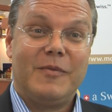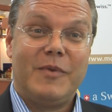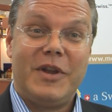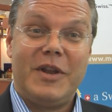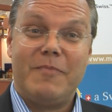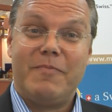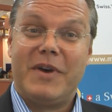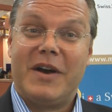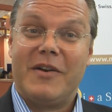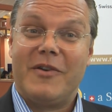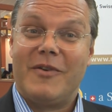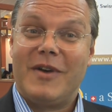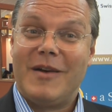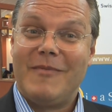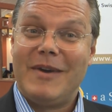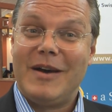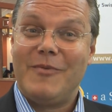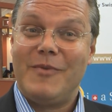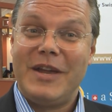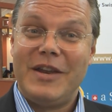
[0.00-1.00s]
with a
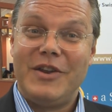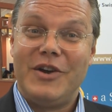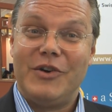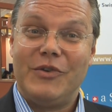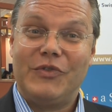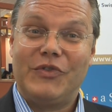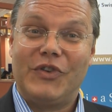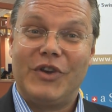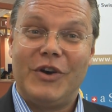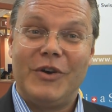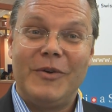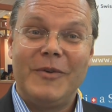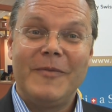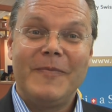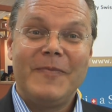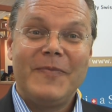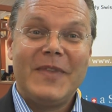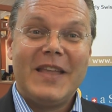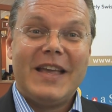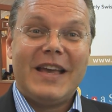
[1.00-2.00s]
panorama window. So
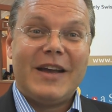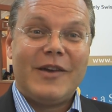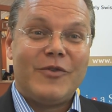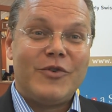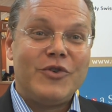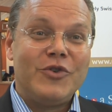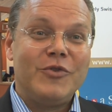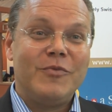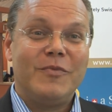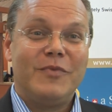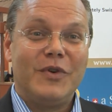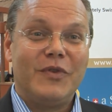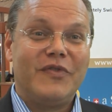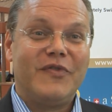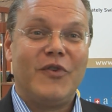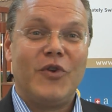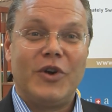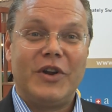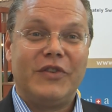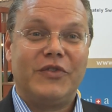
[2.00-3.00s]
a room with
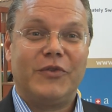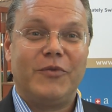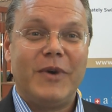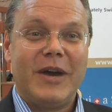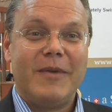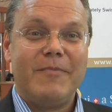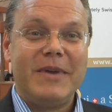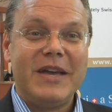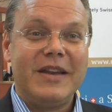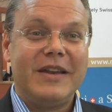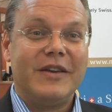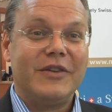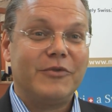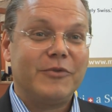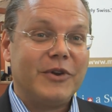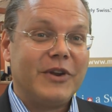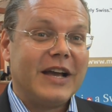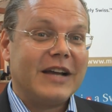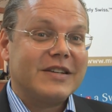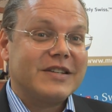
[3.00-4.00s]
40 square
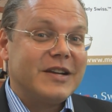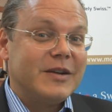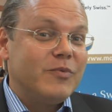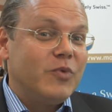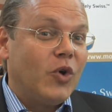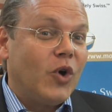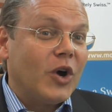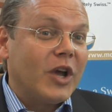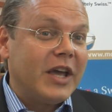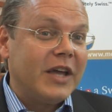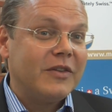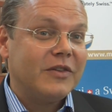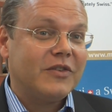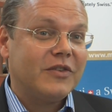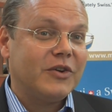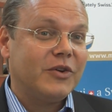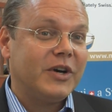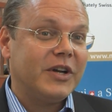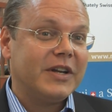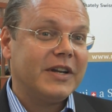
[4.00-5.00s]
meters, when you actually walk
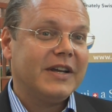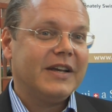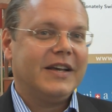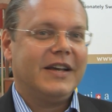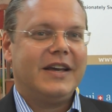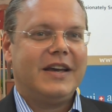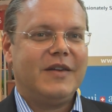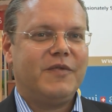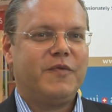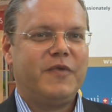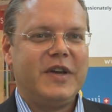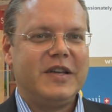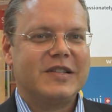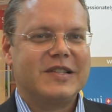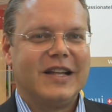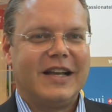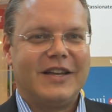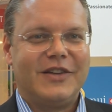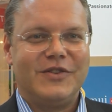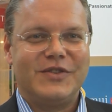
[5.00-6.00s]
into it, it
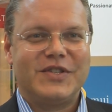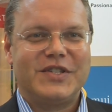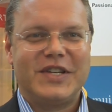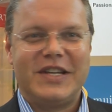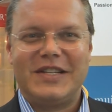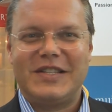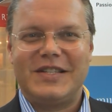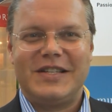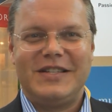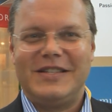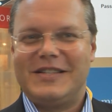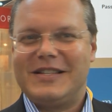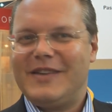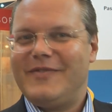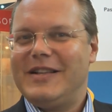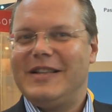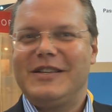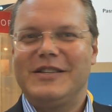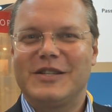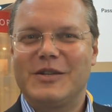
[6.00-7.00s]
feels like you're 60,
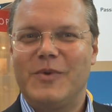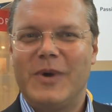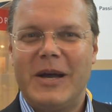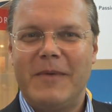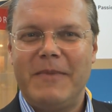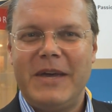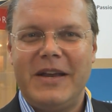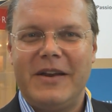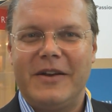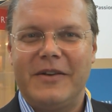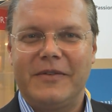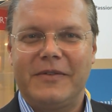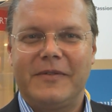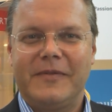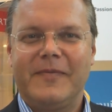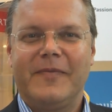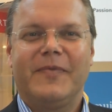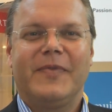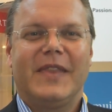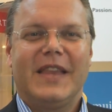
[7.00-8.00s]
70 square meters.
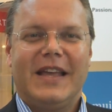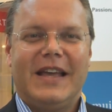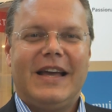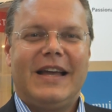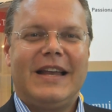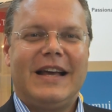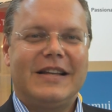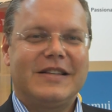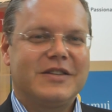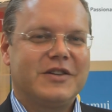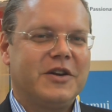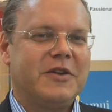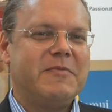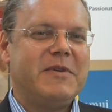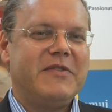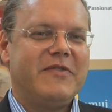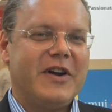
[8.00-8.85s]
And that's going to